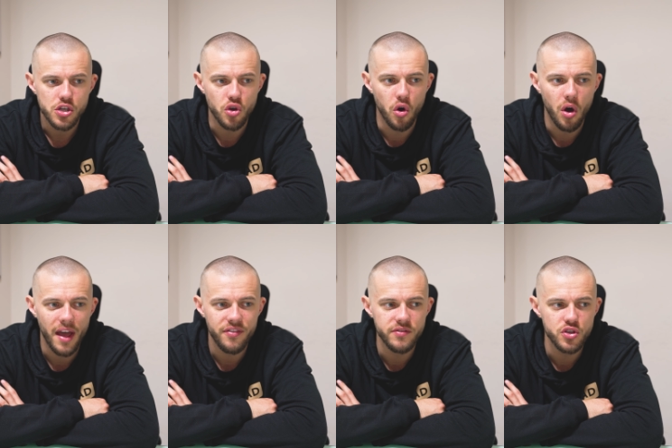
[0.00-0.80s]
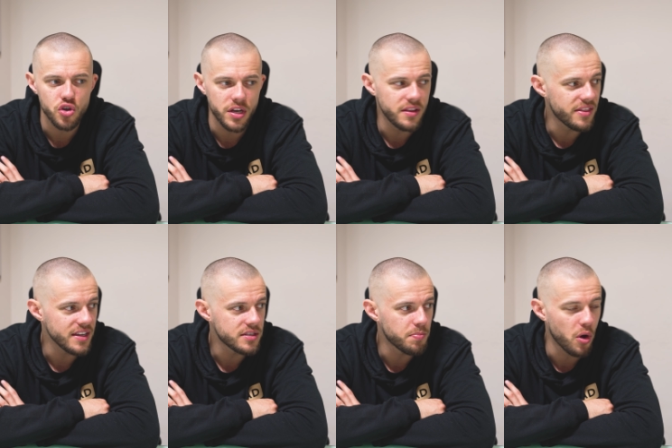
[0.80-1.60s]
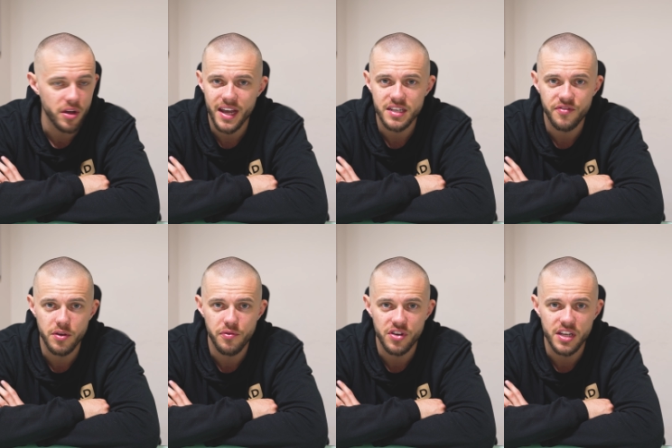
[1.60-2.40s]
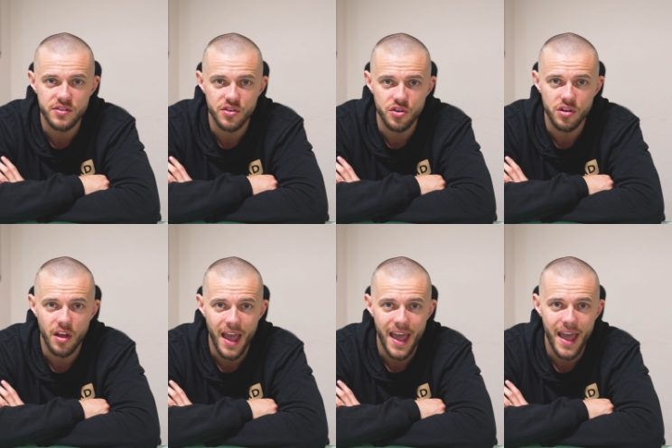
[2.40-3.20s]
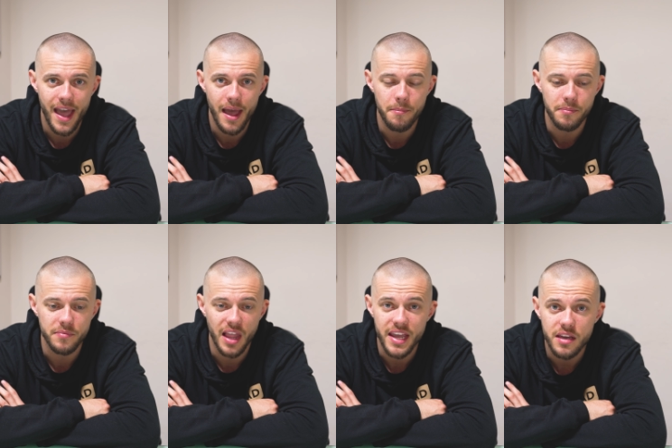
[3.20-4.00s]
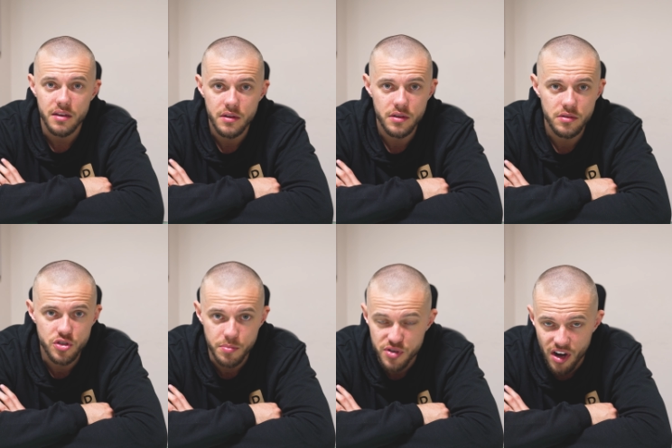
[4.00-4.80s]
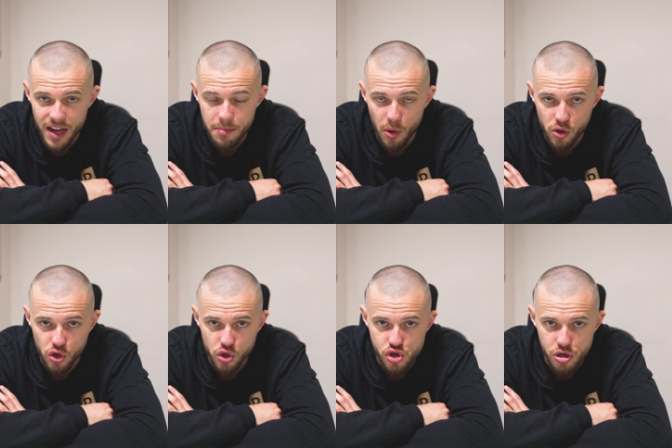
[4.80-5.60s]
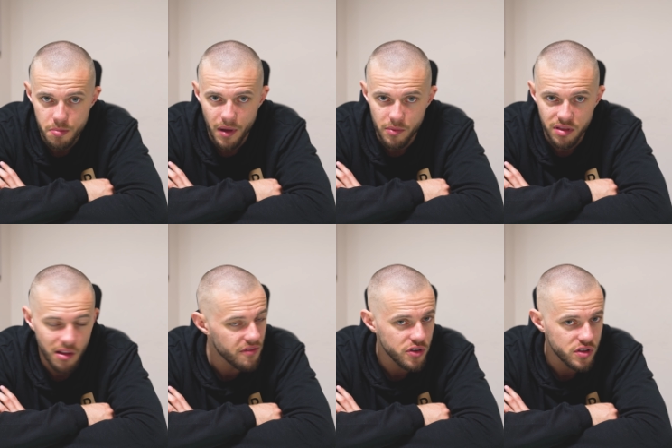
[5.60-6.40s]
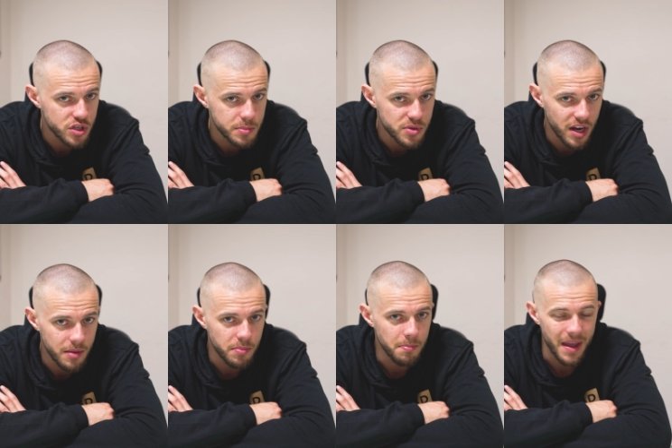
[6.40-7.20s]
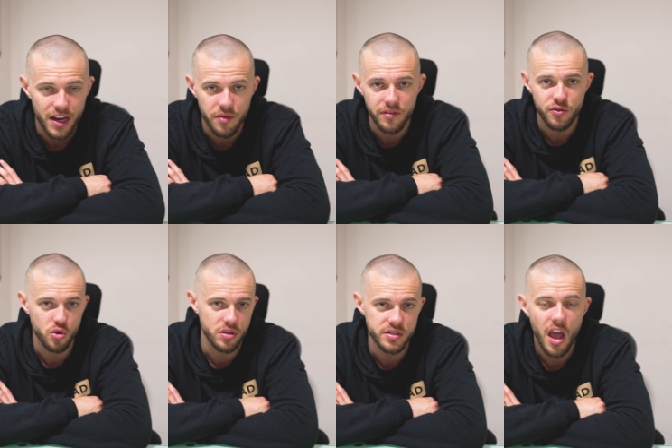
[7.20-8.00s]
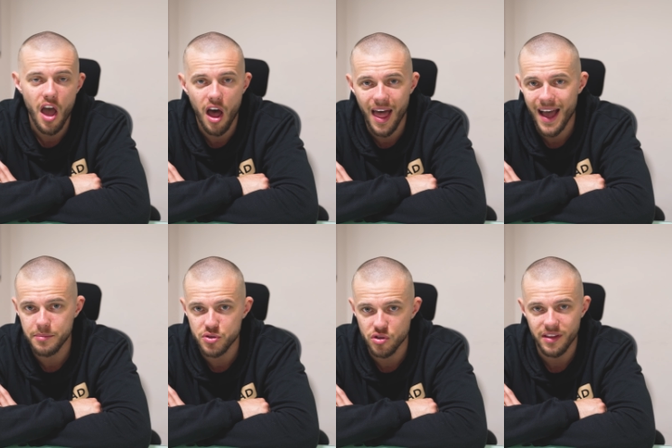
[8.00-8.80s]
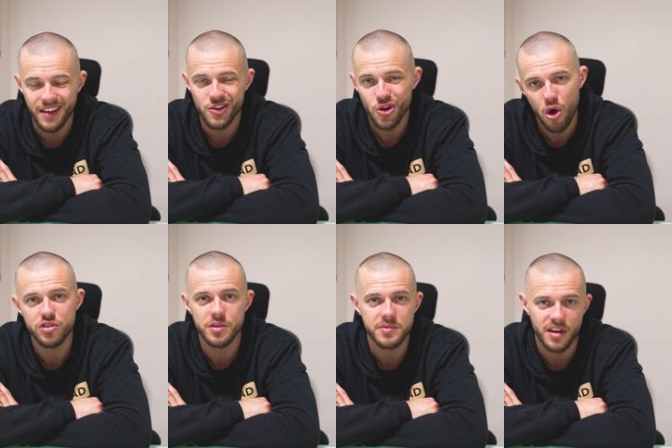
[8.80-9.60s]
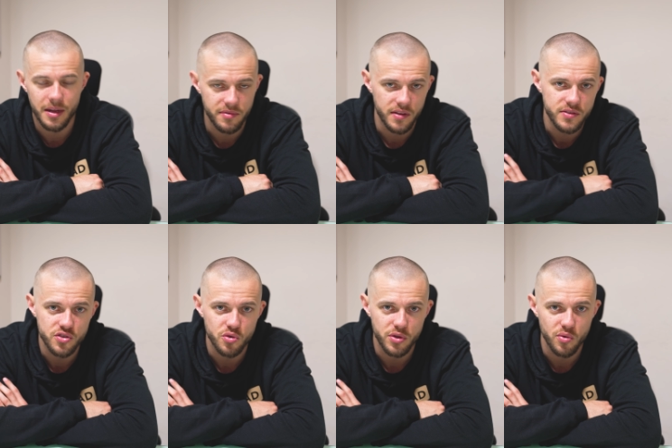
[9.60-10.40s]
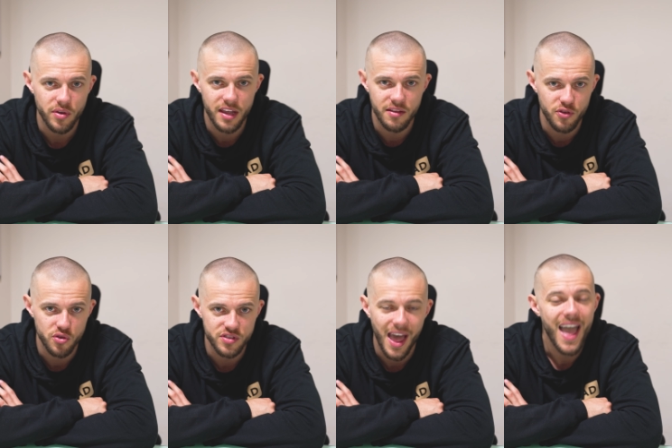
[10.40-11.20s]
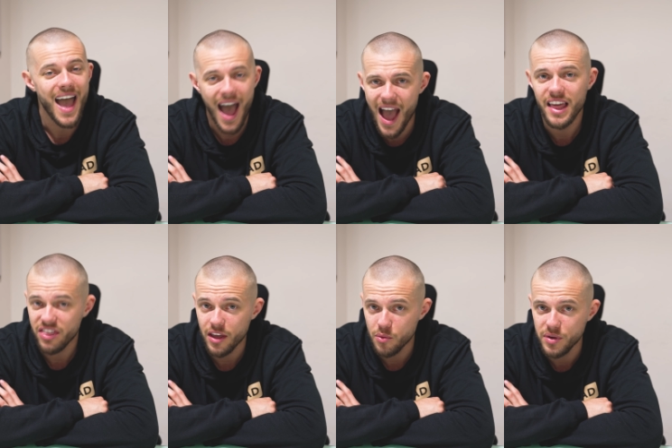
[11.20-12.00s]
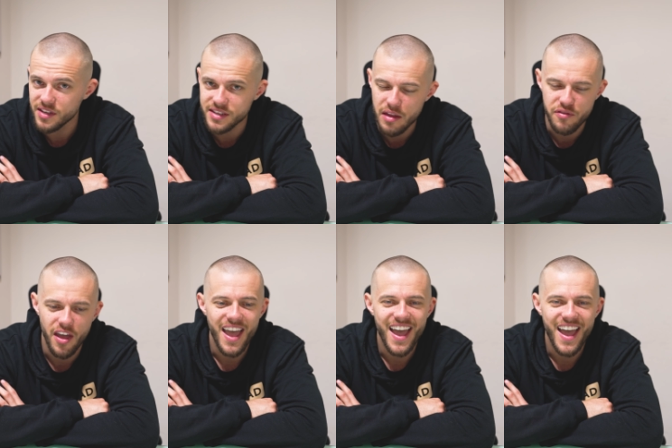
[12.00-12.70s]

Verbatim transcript: So if you've enjoyed this podcast, feel free to um, like, subscribe on YouTube. I would love for you to subscribe. Many of our viewers are absolutely not subscribed to us, so we don't get the views that I think we deserve.